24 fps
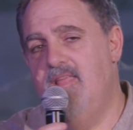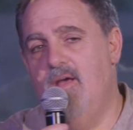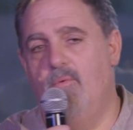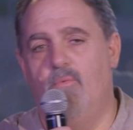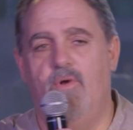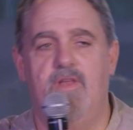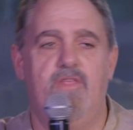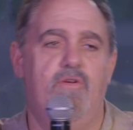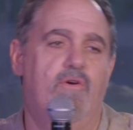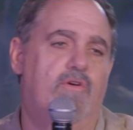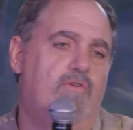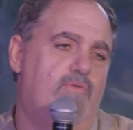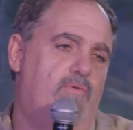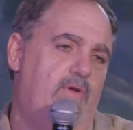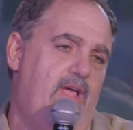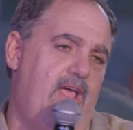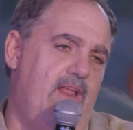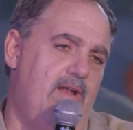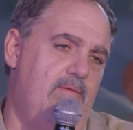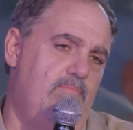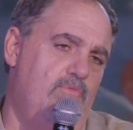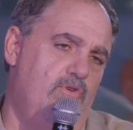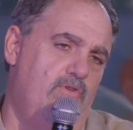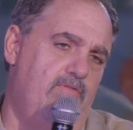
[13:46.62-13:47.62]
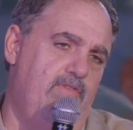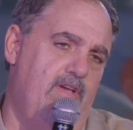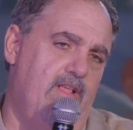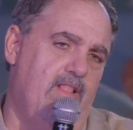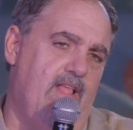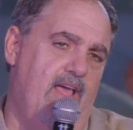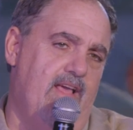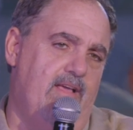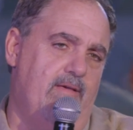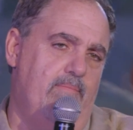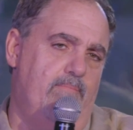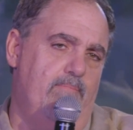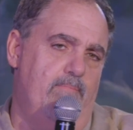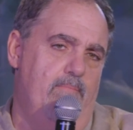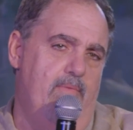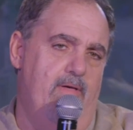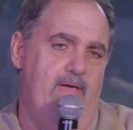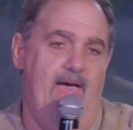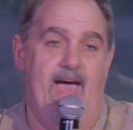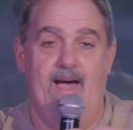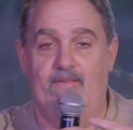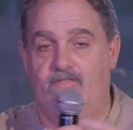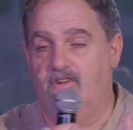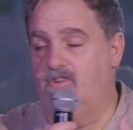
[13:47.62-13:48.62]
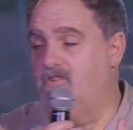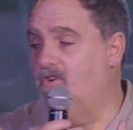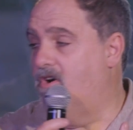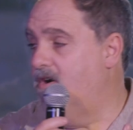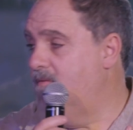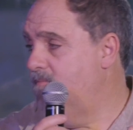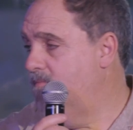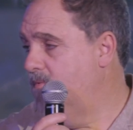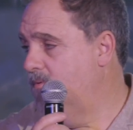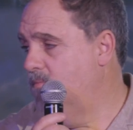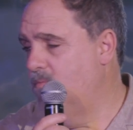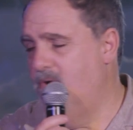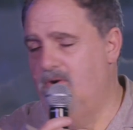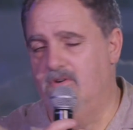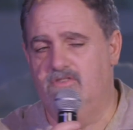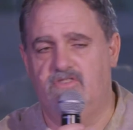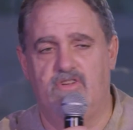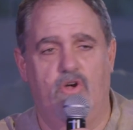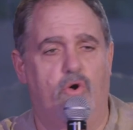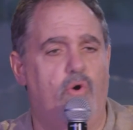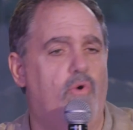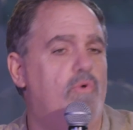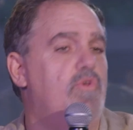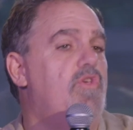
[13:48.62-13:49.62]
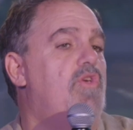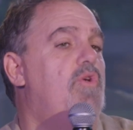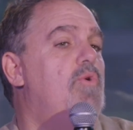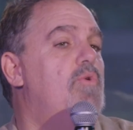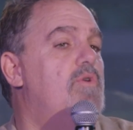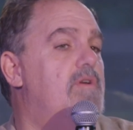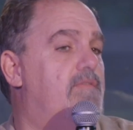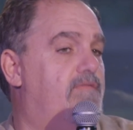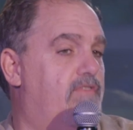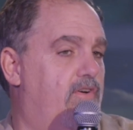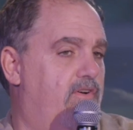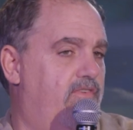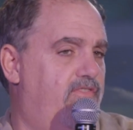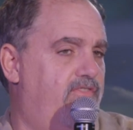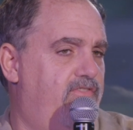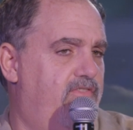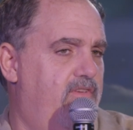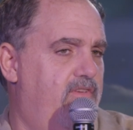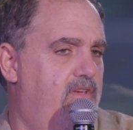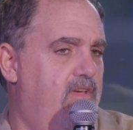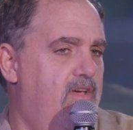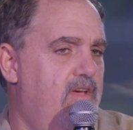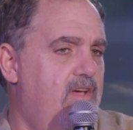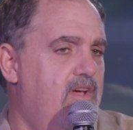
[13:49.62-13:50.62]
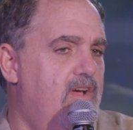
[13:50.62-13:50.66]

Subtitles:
that when you create a movie like Avatar, where it's a whole universe,